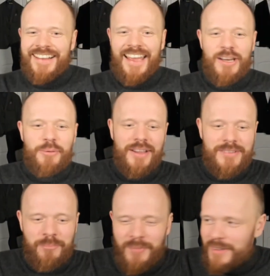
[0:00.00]

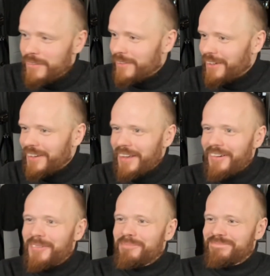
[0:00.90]
Anyways, see you
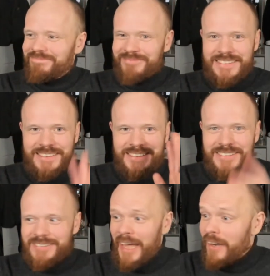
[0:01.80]
later.
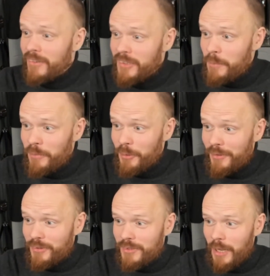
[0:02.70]
And keep the
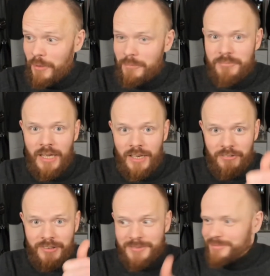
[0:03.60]
questions coming. I
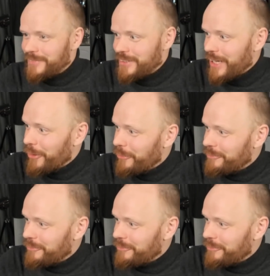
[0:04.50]
love it. Ciao.